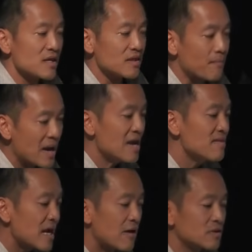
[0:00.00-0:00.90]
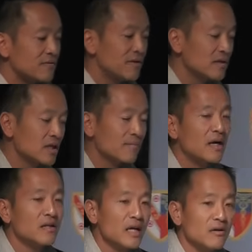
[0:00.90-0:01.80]
The pain that I was feeling in my
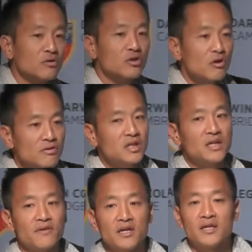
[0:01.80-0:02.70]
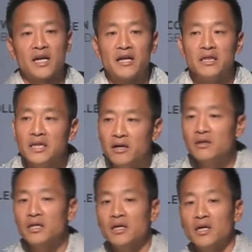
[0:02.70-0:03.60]
leg was so significant that I
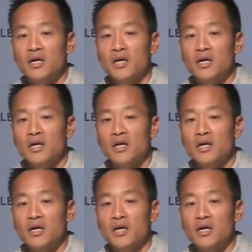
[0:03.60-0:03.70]
literally,